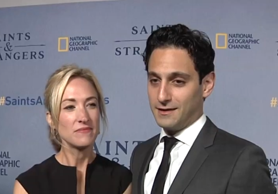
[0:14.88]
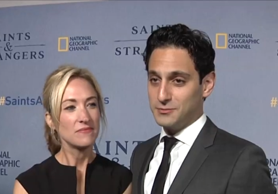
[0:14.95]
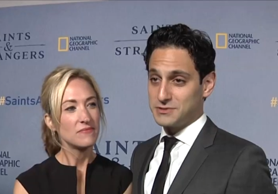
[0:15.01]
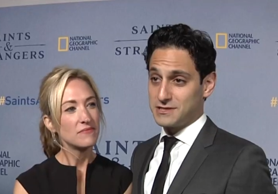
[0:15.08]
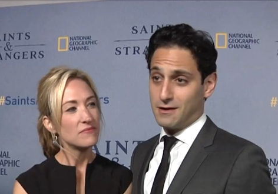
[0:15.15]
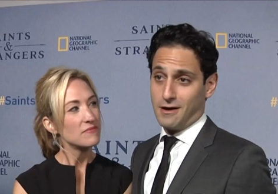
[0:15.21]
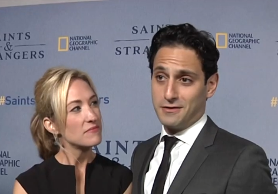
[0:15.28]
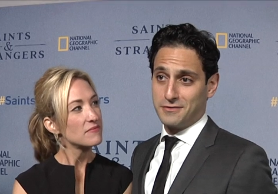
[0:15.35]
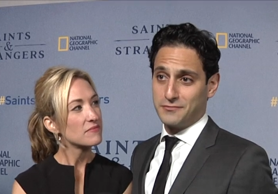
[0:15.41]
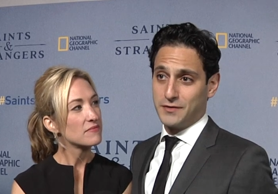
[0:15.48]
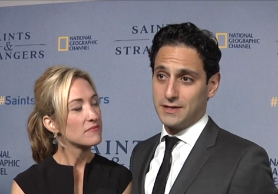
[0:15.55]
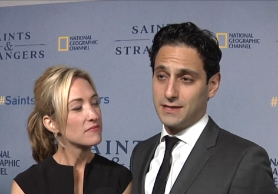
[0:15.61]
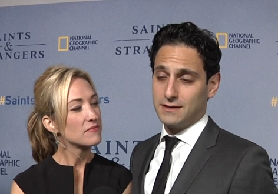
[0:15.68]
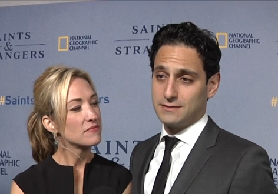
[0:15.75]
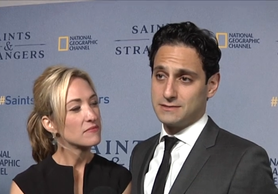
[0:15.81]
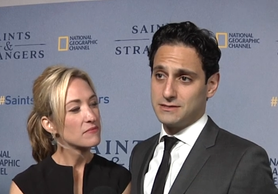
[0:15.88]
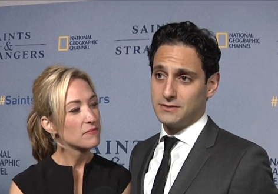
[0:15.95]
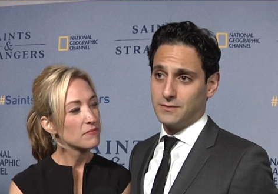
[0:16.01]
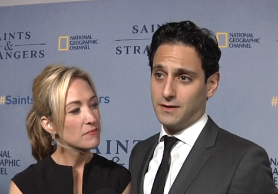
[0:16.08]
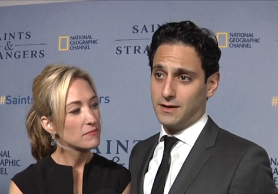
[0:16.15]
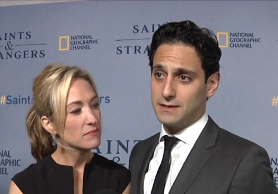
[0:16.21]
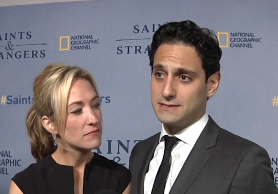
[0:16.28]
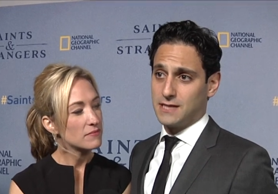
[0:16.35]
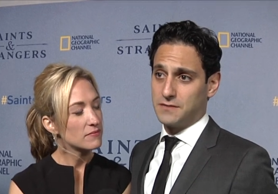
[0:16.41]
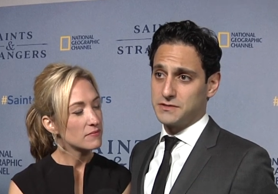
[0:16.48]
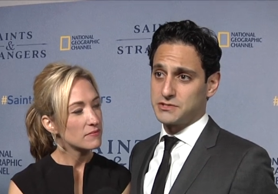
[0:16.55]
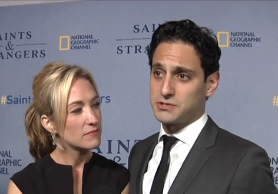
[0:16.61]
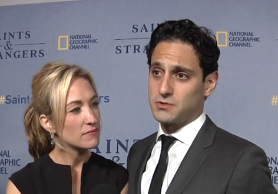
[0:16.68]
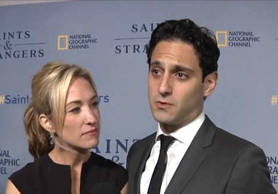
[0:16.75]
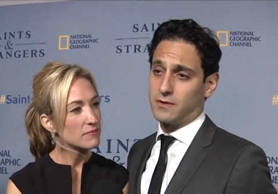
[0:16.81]
Speaker 1: It was an honor, really, to uh, tell this
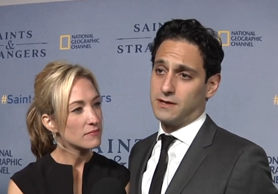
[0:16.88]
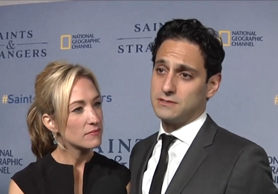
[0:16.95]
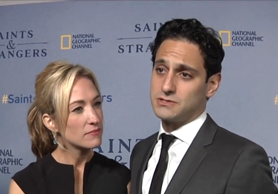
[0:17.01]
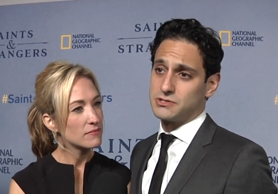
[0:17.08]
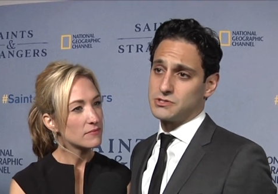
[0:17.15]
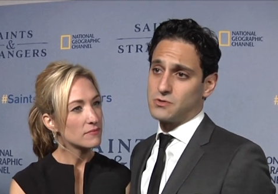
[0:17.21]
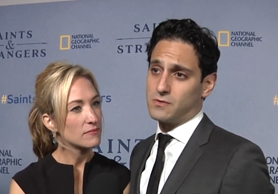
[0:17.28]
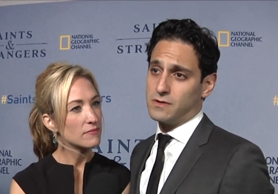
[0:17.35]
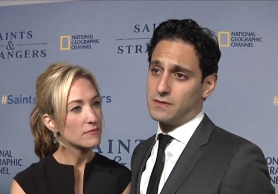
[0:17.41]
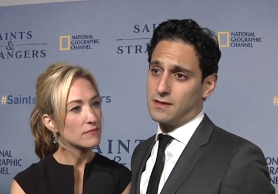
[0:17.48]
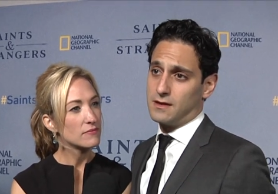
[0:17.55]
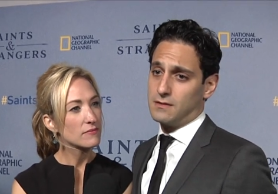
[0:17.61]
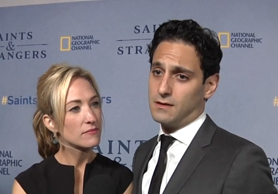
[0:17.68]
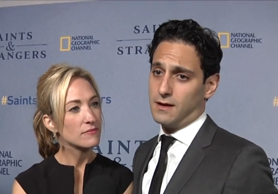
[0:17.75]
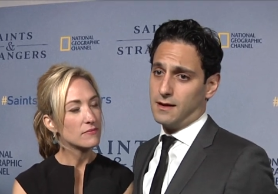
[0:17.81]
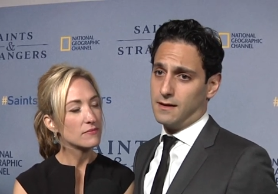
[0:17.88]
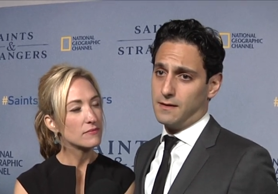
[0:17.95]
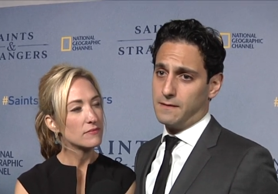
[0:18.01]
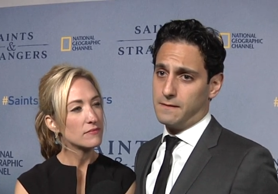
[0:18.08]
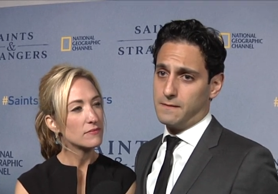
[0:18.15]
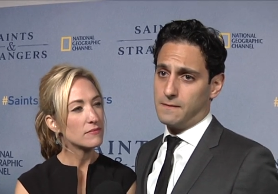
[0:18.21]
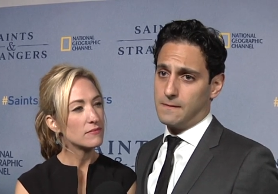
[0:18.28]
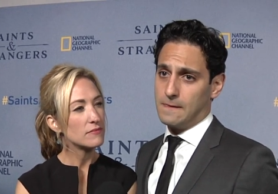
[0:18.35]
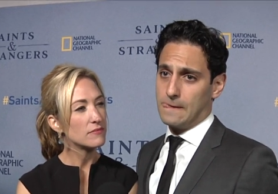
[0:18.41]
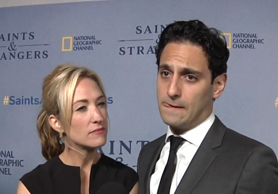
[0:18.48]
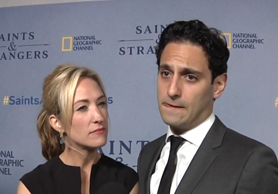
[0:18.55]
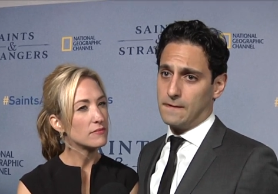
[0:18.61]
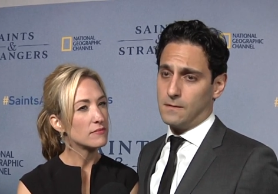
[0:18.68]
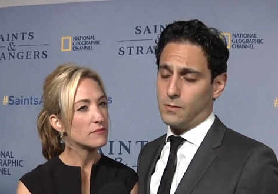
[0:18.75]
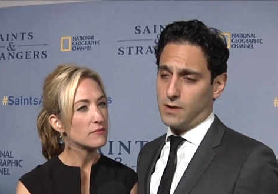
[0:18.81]
story. It's a story that uh,
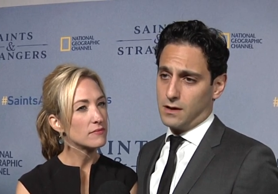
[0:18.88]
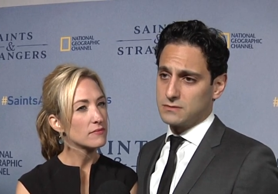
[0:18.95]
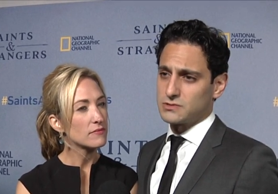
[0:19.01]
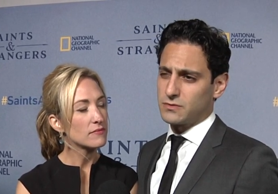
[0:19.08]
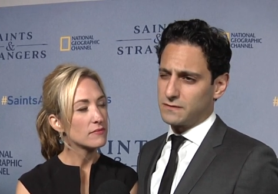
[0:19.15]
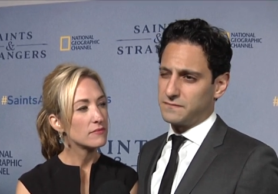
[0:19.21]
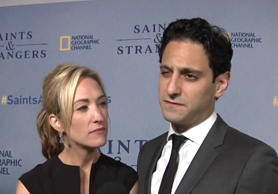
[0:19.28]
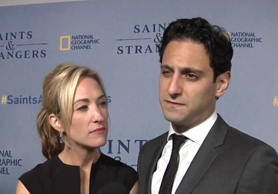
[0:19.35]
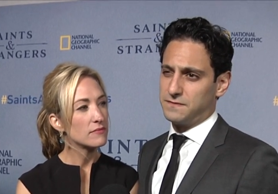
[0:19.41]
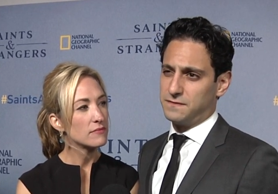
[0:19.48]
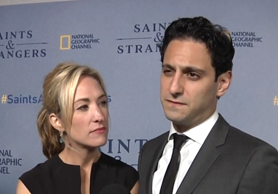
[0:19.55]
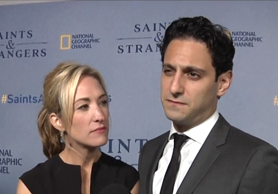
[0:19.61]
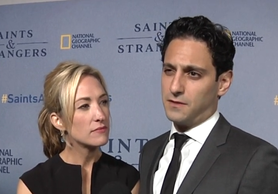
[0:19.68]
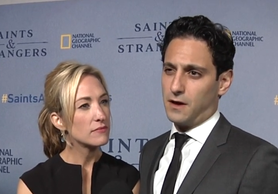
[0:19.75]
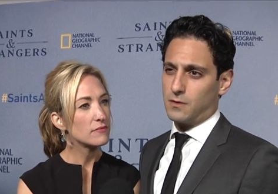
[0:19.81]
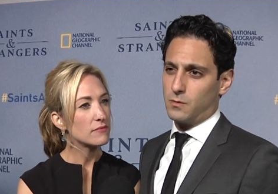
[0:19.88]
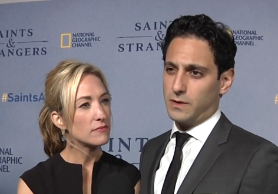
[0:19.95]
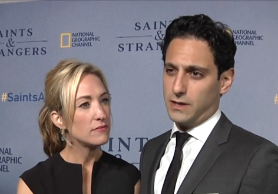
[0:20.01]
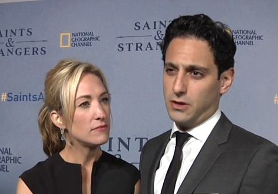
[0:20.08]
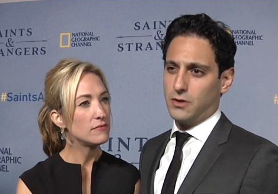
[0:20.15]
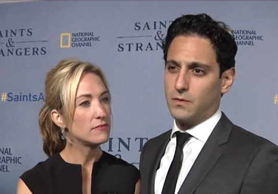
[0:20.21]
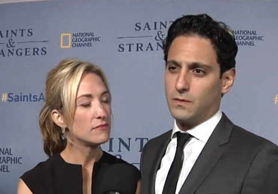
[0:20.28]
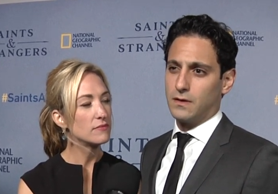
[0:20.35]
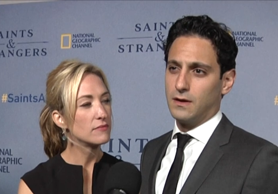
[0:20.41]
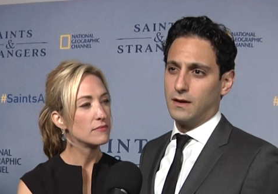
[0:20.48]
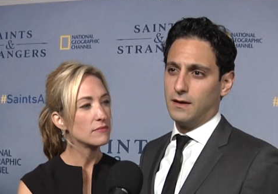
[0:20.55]
we all sort of thought we knew.